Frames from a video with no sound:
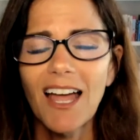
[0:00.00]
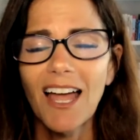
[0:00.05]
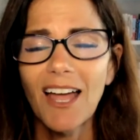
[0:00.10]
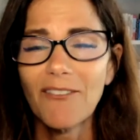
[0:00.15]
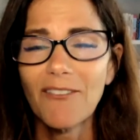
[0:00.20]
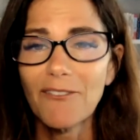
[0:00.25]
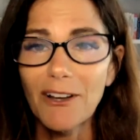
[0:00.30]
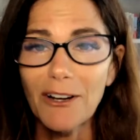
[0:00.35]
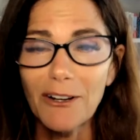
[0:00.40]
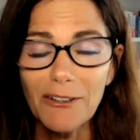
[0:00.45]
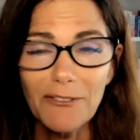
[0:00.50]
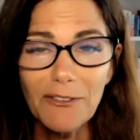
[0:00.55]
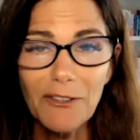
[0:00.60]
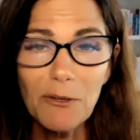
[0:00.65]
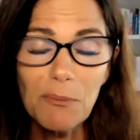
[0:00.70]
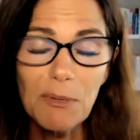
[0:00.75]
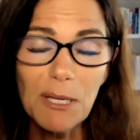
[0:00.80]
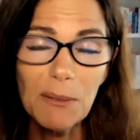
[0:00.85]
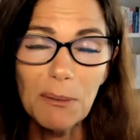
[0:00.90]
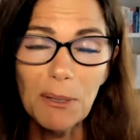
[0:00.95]
and very
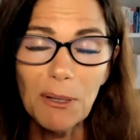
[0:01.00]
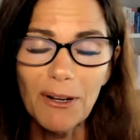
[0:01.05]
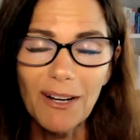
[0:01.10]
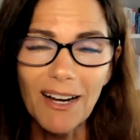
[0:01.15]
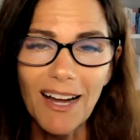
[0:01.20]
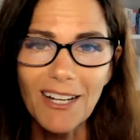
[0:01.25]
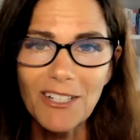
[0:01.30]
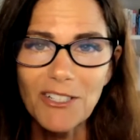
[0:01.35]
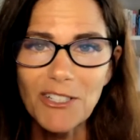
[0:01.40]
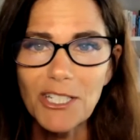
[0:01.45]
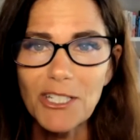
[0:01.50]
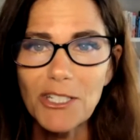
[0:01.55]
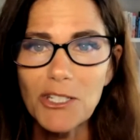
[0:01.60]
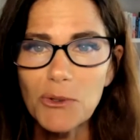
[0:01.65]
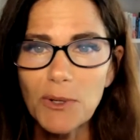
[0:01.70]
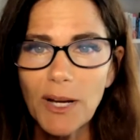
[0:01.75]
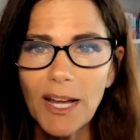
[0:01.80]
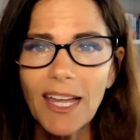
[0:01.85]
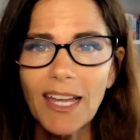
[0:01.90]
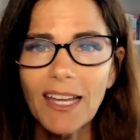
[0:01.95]
few people are actually
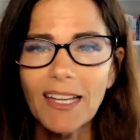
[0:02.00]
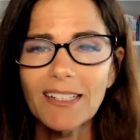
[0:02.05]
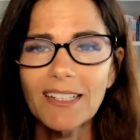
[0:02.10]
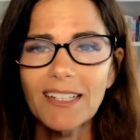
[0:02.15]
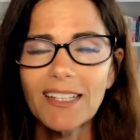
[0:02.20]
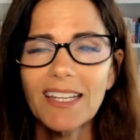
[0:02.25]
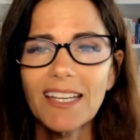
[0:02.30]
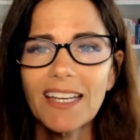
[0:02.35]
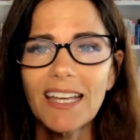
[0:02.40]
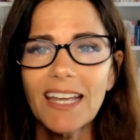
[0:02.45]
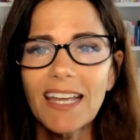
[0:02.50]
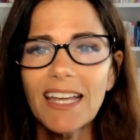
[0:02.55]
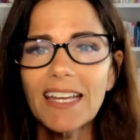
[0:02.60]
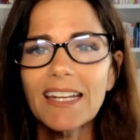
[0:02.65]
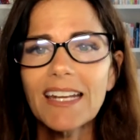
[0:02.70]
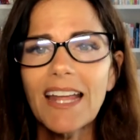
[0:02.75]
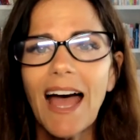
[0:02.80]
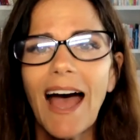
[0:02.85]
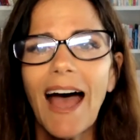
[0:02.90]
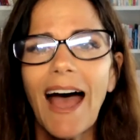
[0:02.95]
trained
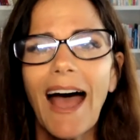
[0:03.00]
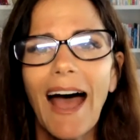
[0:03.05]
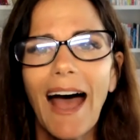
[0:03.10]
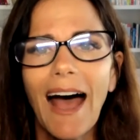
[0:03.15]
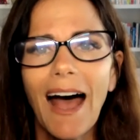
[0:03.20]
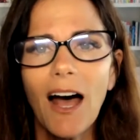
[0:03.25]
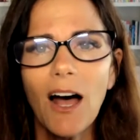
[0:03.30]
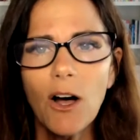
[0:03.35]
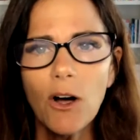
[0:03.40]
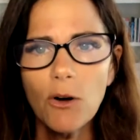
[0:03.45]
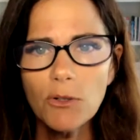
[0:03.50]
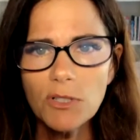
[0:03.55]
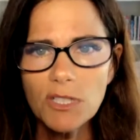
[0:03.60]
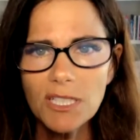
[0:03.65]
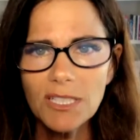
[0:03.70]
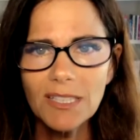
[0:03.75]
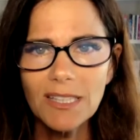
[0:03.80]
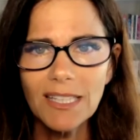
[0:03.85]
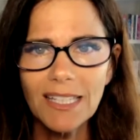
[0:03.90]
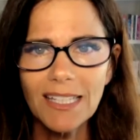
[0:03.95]
in how
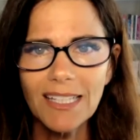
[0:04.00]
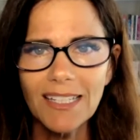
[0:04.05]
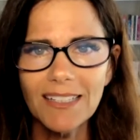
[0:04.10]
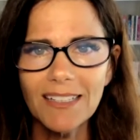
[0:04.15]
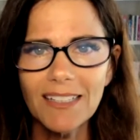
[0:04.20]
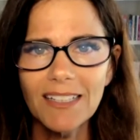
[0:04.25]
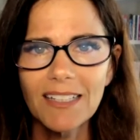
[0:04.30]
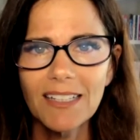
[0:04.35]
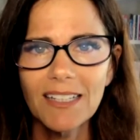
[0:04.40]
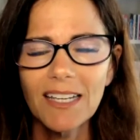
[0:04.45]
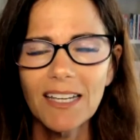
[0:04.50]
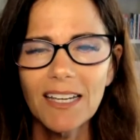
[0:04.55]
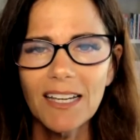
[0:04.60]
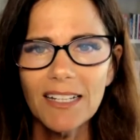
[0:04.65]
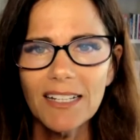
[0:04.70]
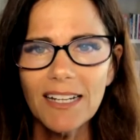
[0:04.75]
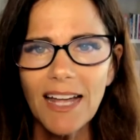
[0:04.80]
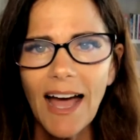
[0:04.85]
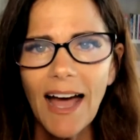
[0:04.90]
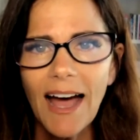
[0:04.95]
to lead
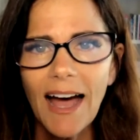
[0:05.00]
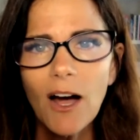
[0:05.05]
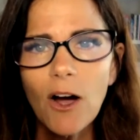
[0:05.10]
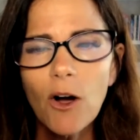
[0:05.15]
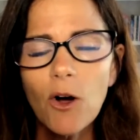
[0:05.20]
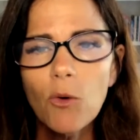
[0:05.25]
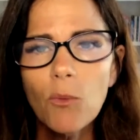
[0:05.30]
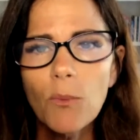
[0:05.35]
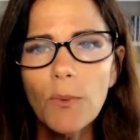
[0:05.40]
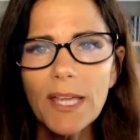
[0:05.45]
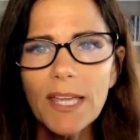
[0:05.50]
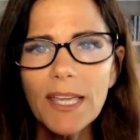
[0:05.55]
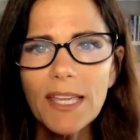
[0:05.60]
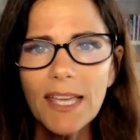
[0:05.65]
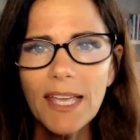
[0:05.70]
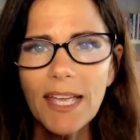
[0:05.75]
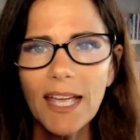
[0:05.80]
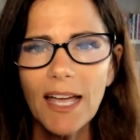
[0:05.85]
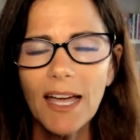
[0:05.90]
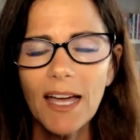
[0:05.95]
and how we
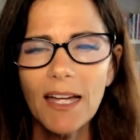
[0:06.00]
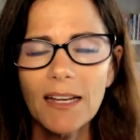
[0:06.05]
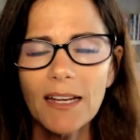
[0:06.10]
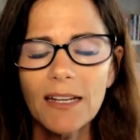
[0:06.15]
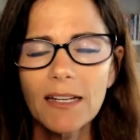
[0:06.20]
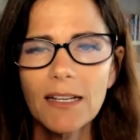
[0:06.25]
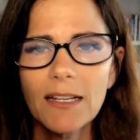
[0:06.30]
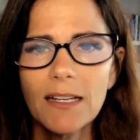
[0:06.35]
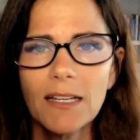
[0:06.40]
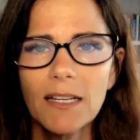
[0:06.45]
can